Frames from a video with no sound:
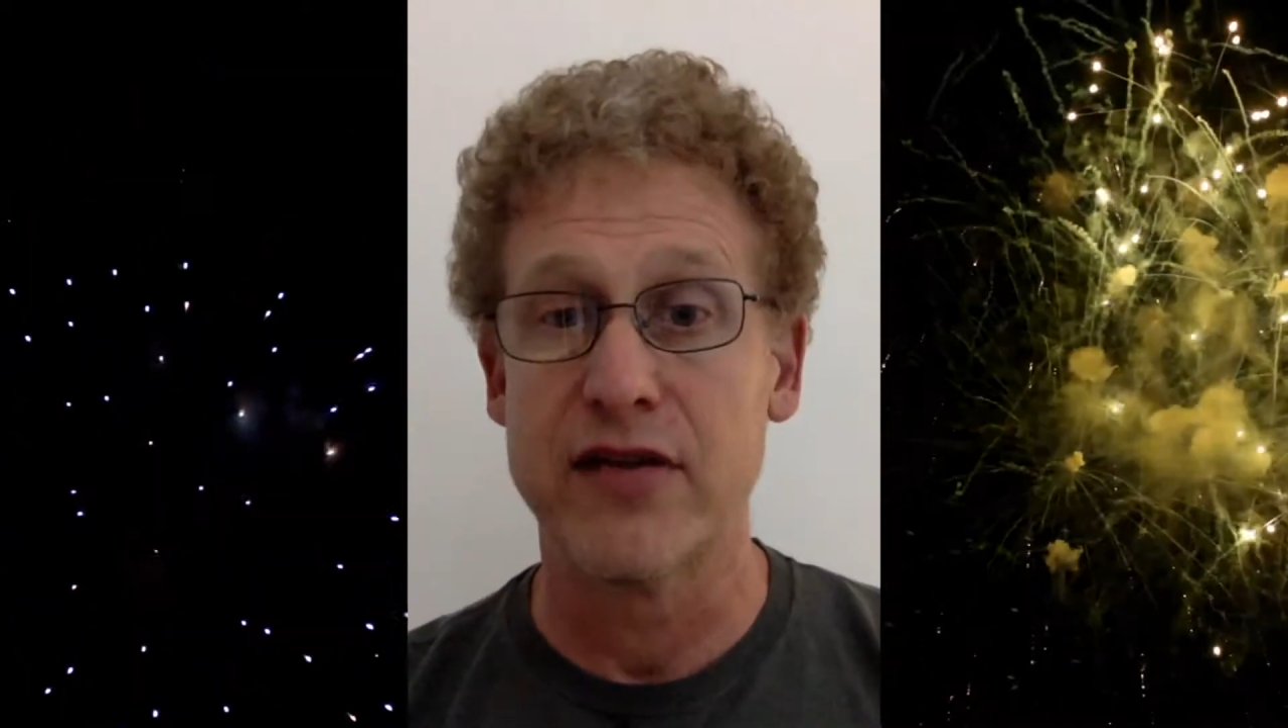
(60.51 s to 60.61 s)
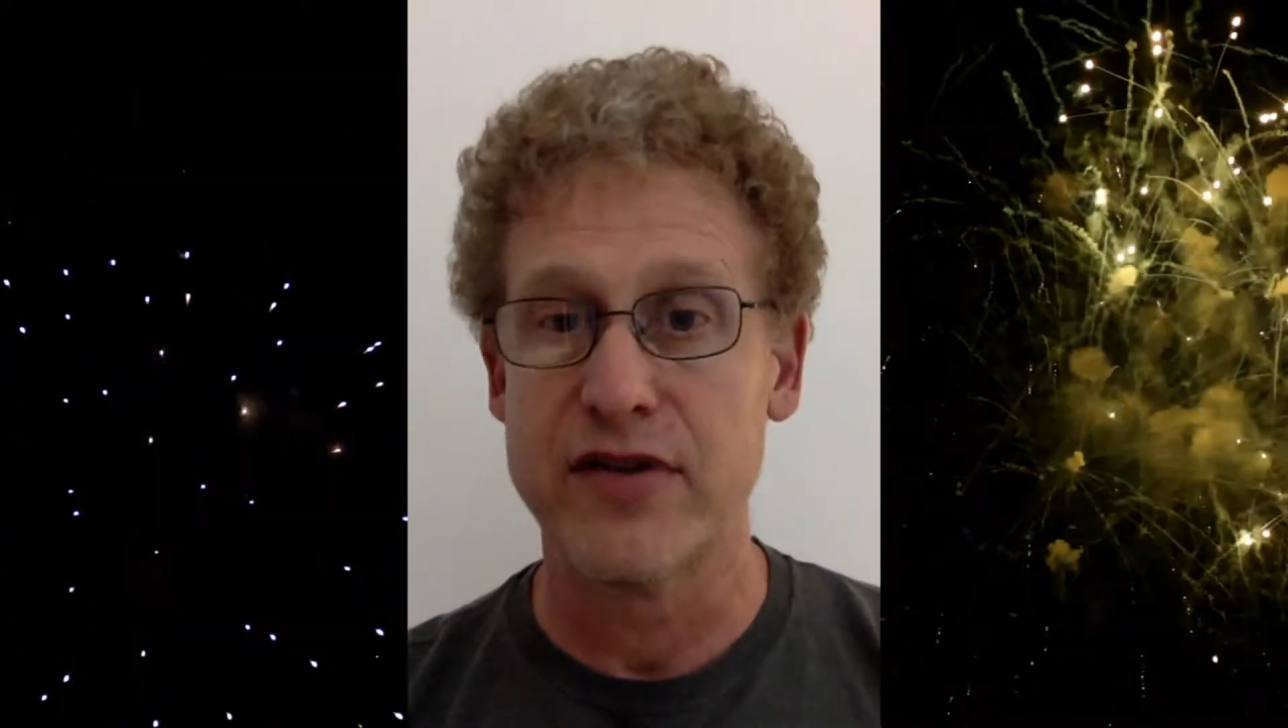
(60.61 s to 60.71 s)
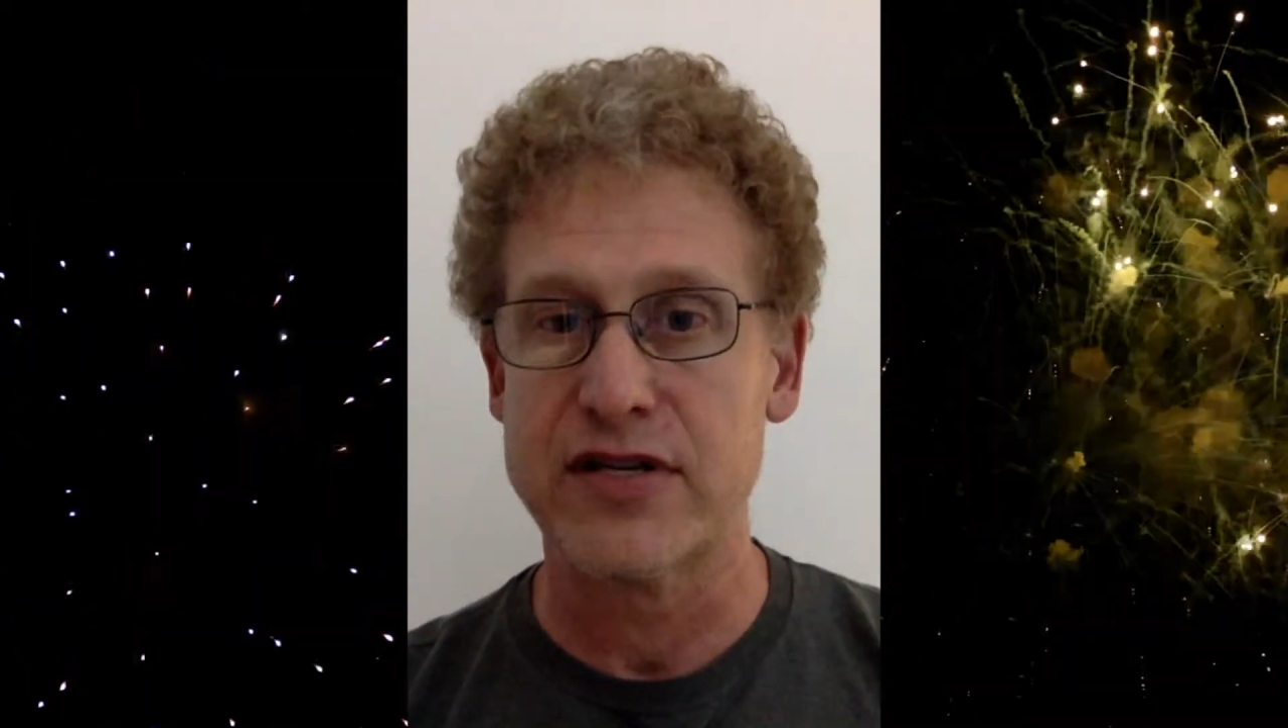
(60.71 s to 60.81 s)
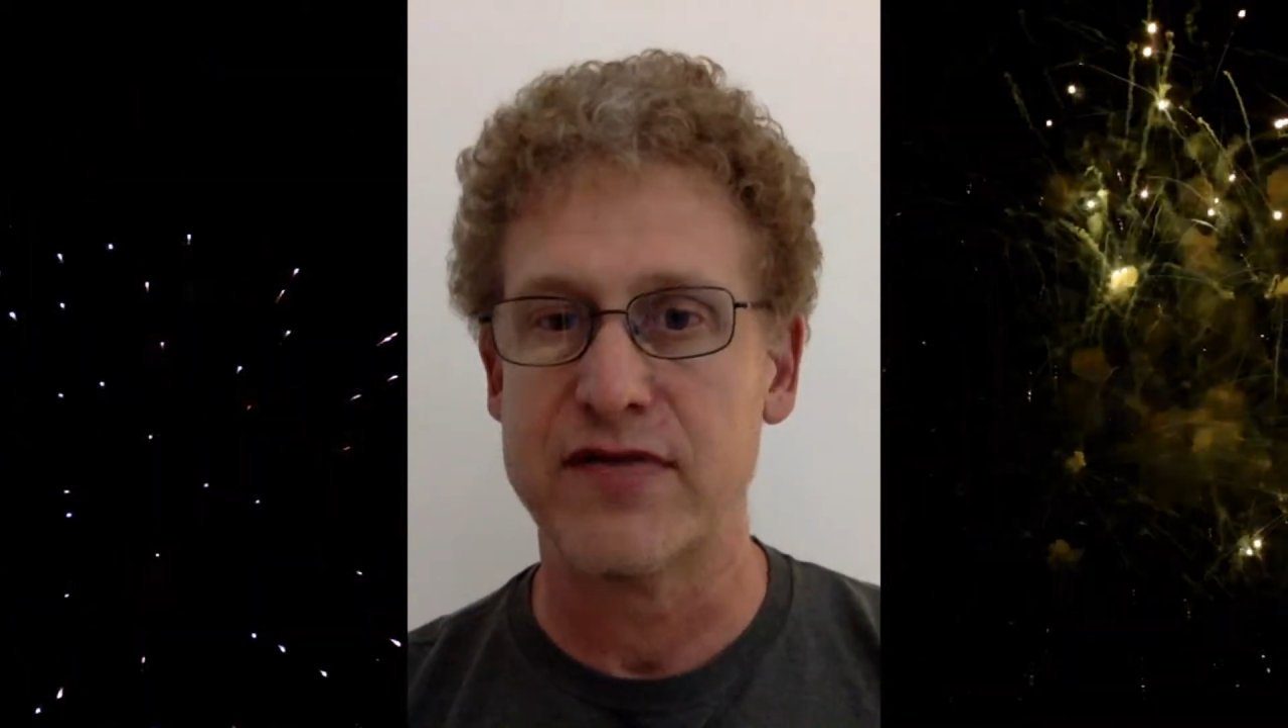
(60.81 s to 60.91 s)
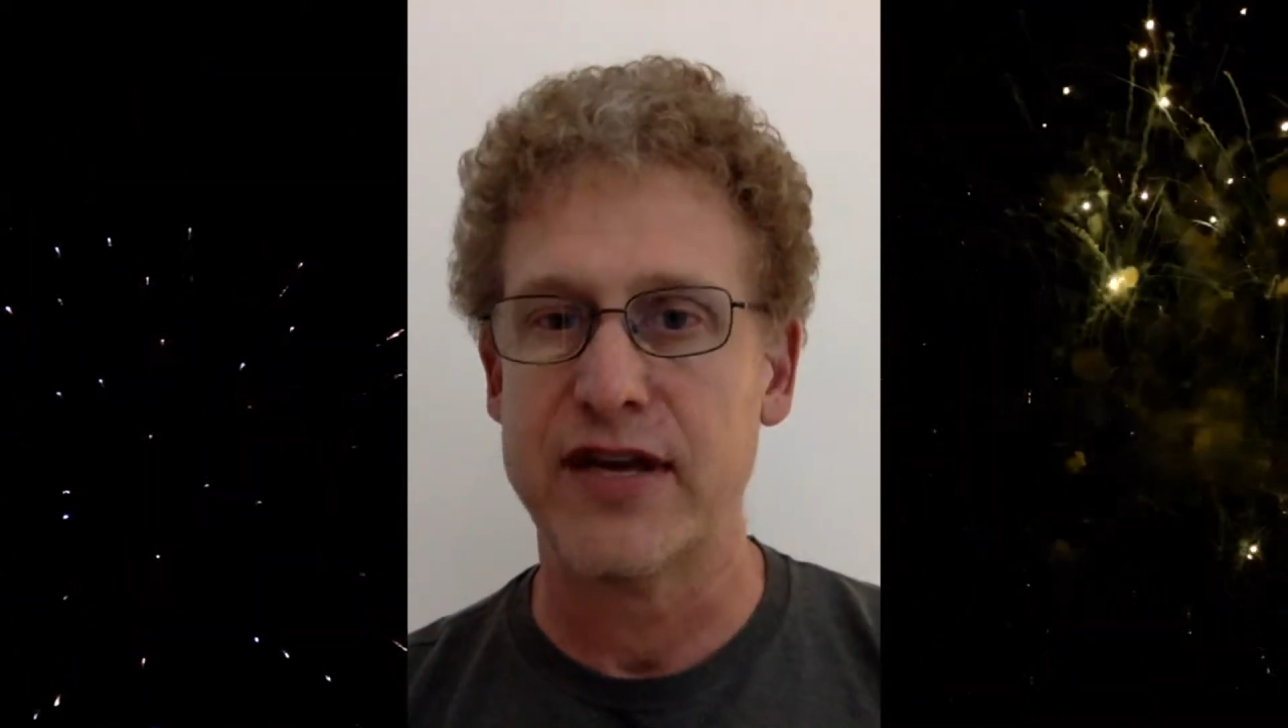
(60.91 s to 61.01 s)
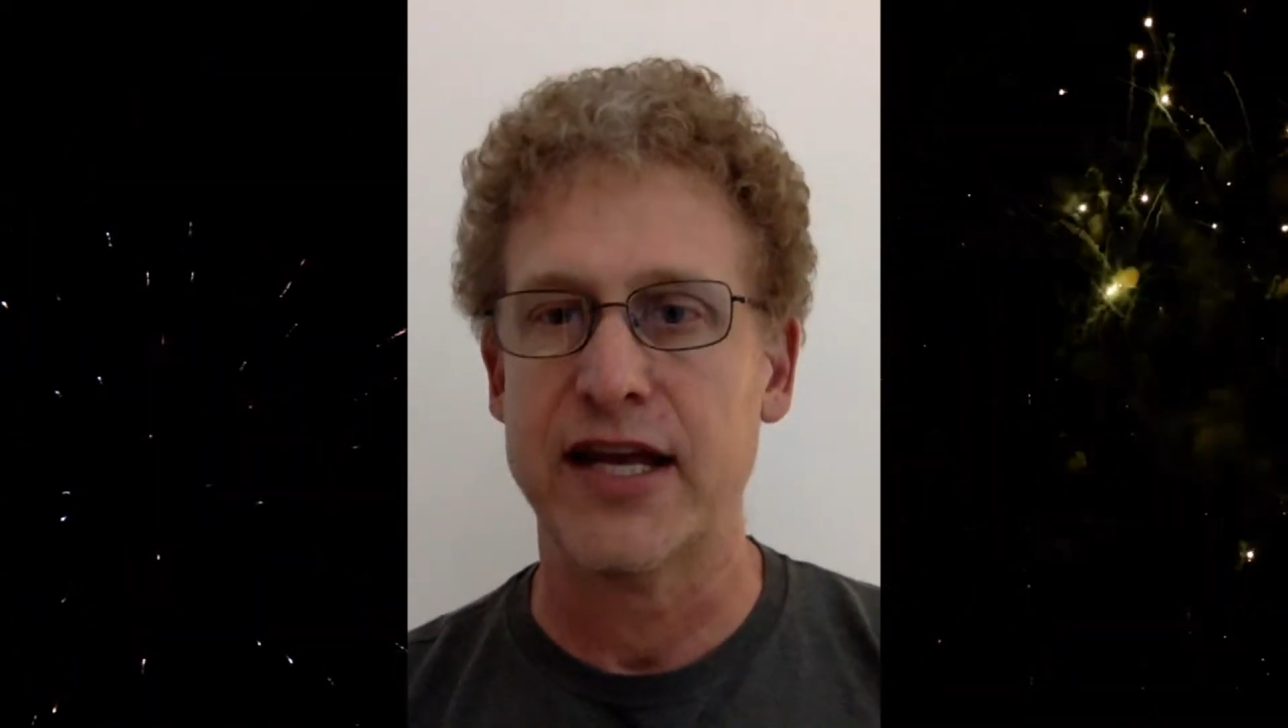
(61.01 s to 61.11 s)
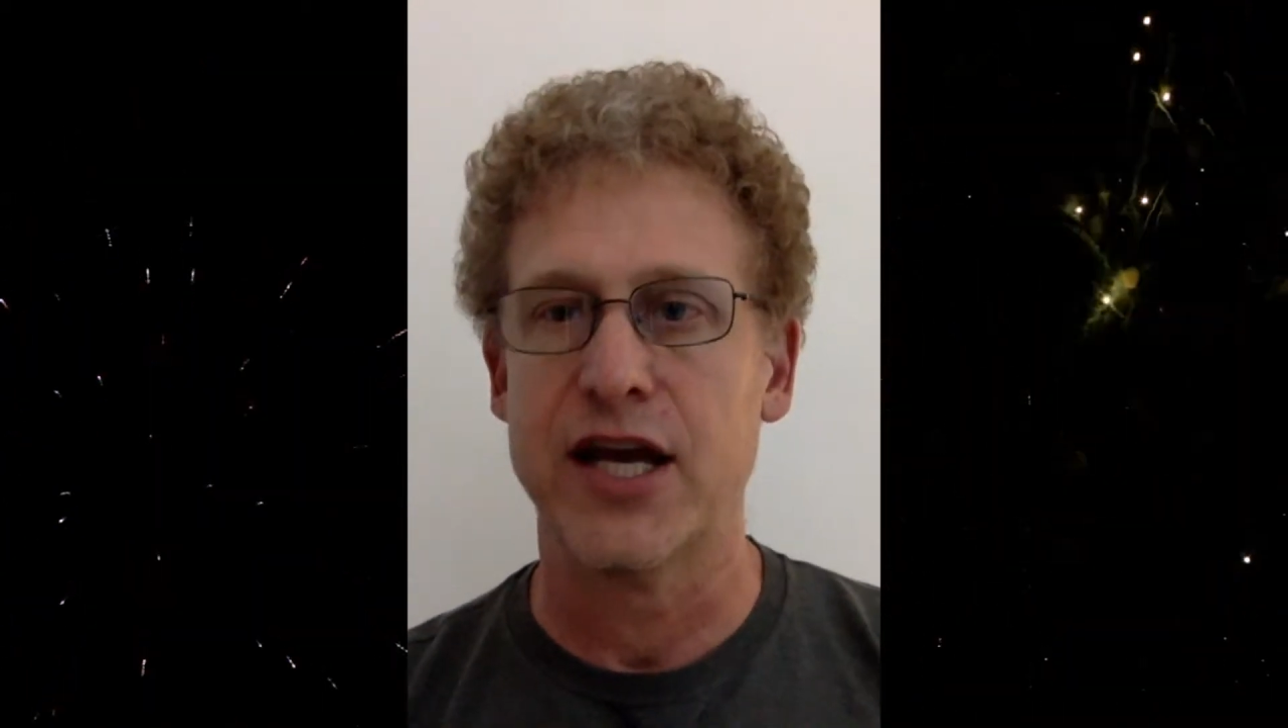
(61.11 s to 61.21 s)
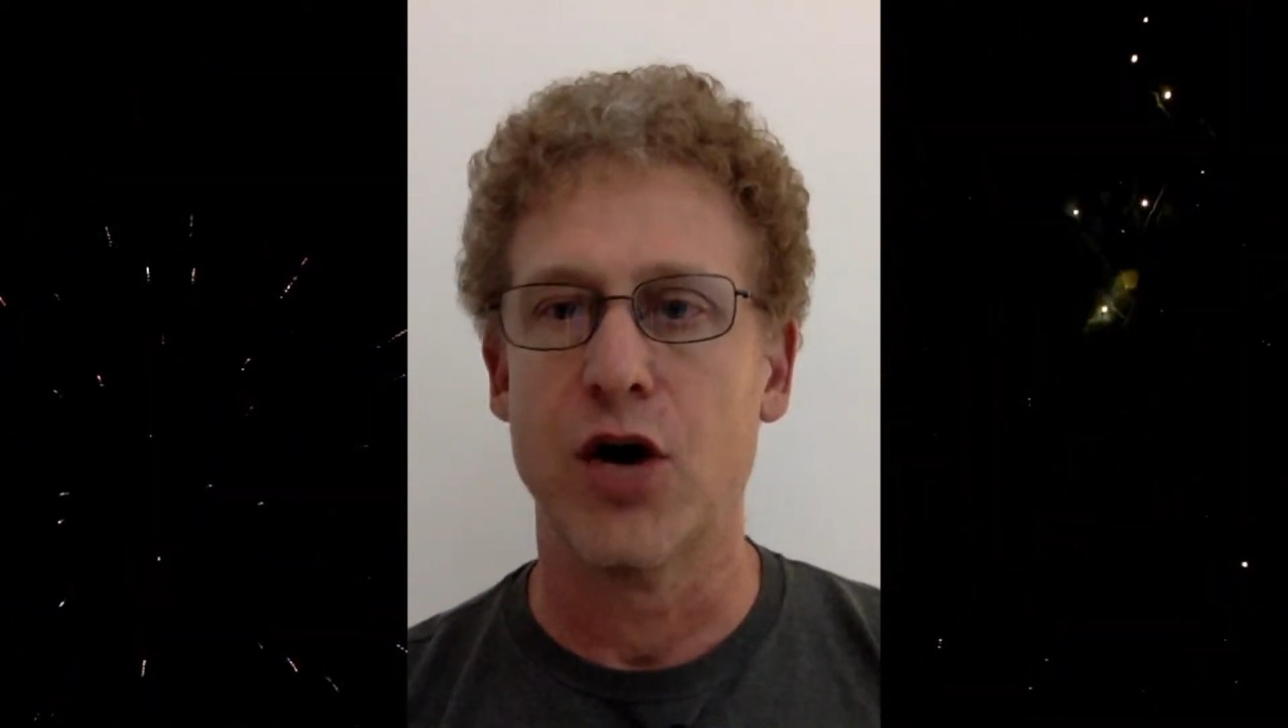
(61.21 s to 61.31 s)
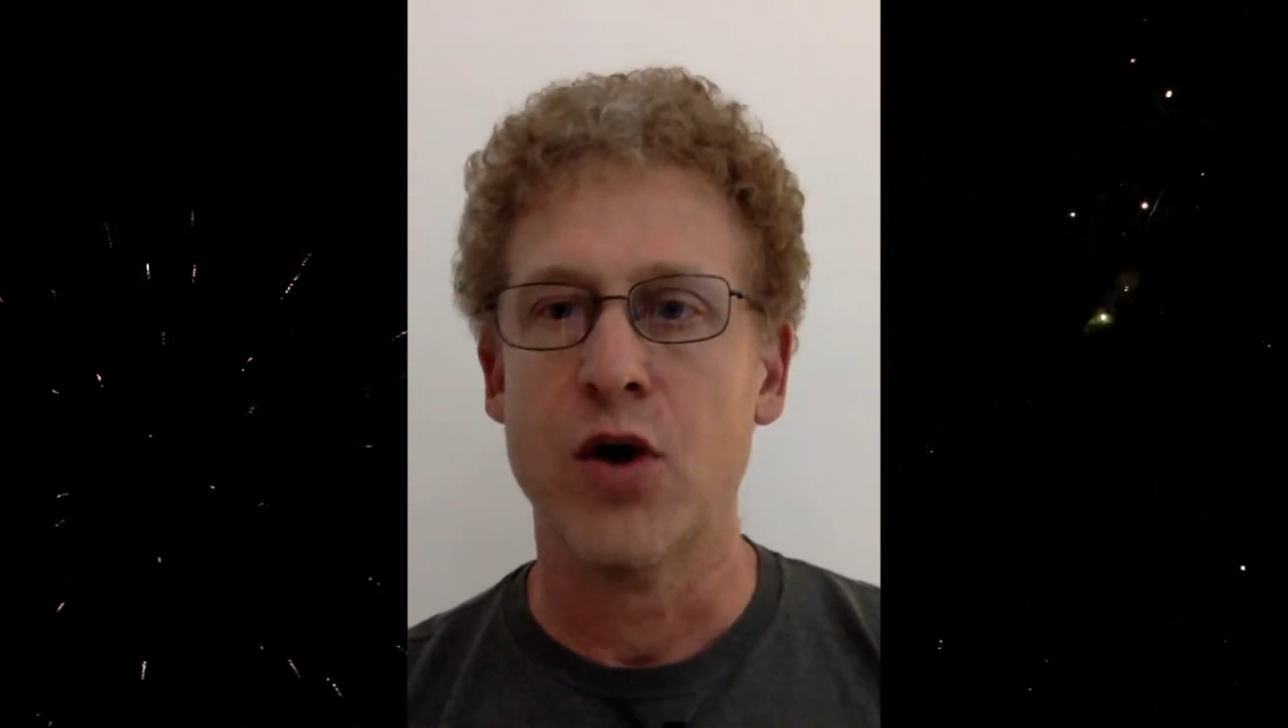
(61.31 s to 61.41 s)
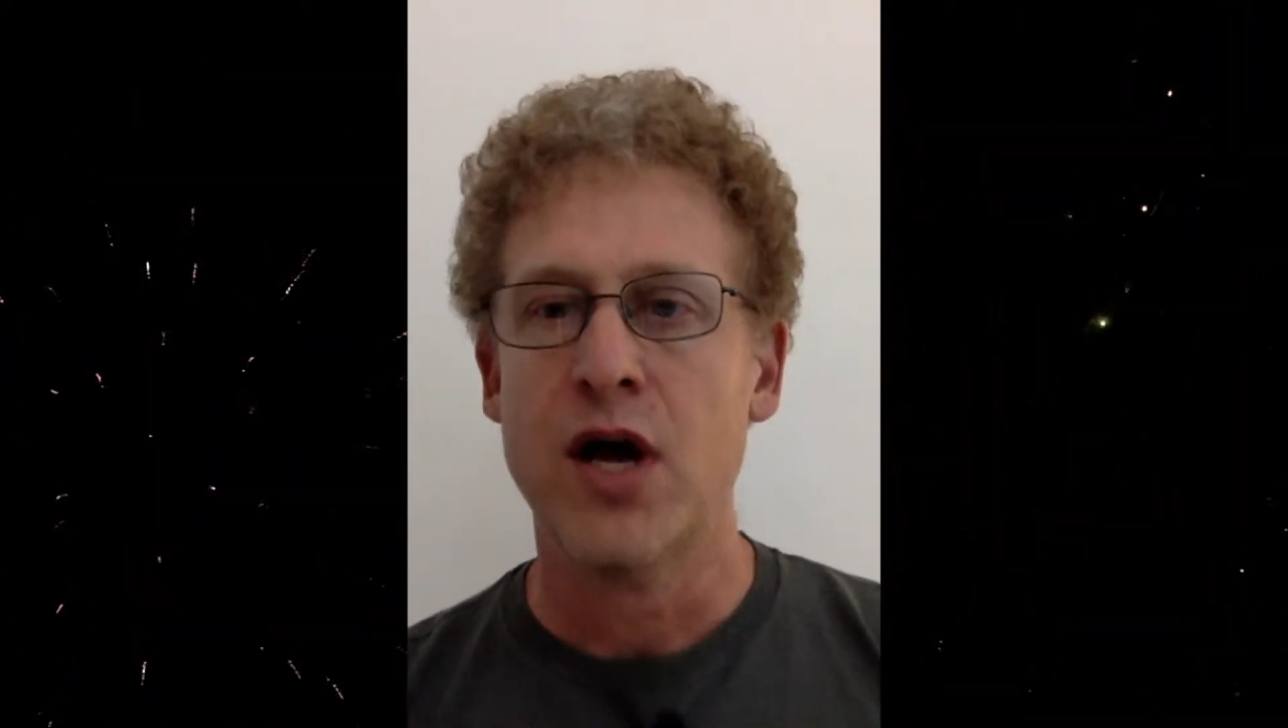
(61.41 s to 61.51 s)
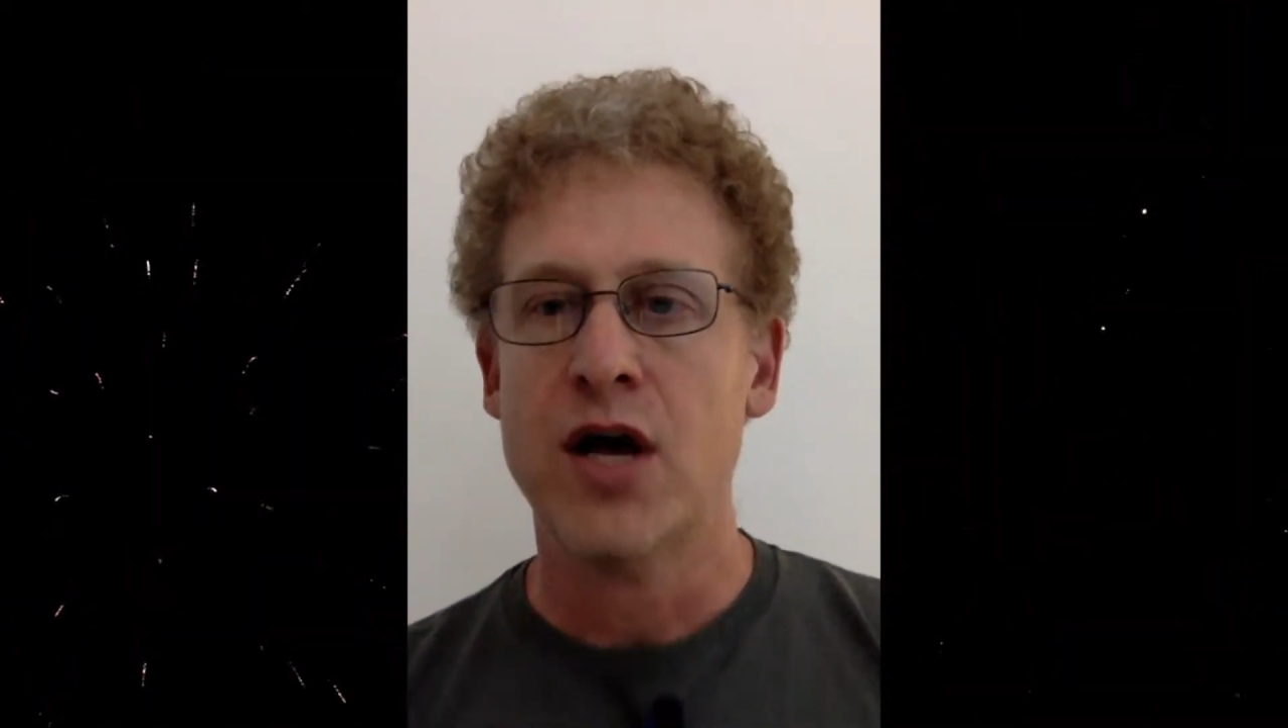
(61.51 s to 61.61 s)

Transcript: of this video.